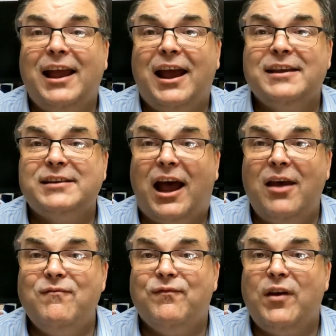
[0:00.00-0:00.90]
guys,
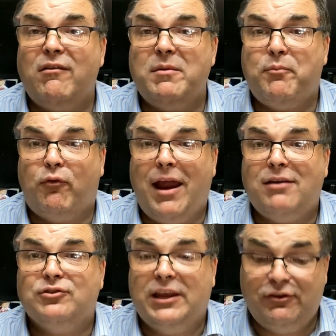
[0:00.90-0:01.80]
I'm very
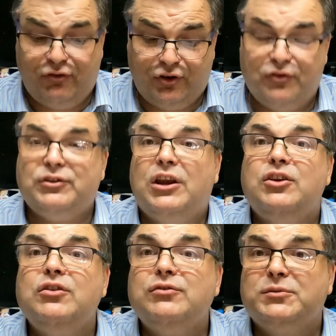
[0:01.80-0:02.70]
proud to introduce a
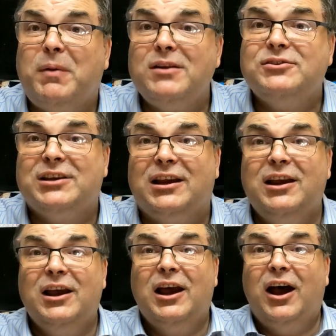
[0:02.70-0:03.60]
new sponsor
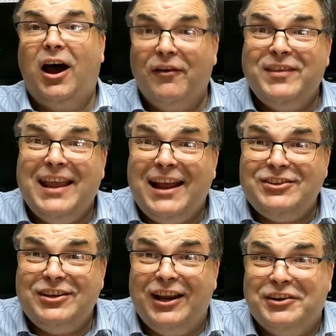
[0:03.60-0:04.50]
of the
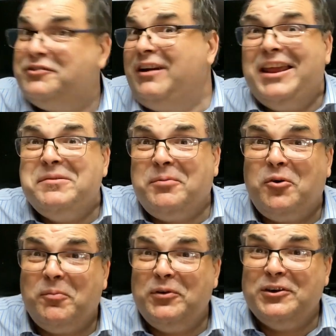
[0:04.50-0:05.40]
Archie Luxury and the
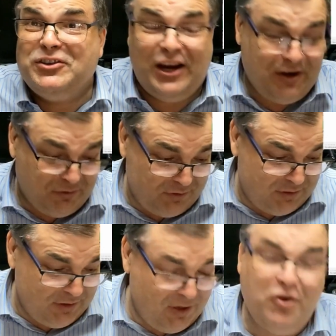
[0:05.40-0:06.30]
Paul Pluta
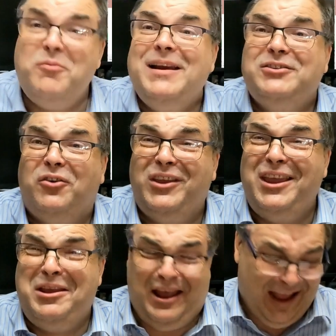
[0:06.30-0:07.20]
channels. Who am I
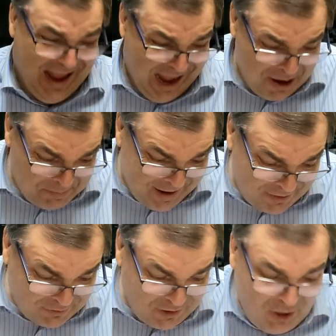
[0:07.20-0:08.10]
talking
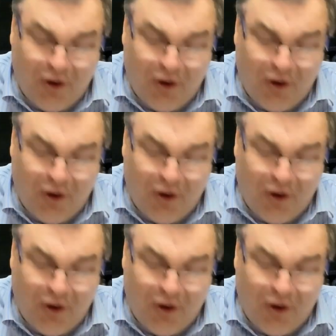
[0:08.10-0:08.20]
about?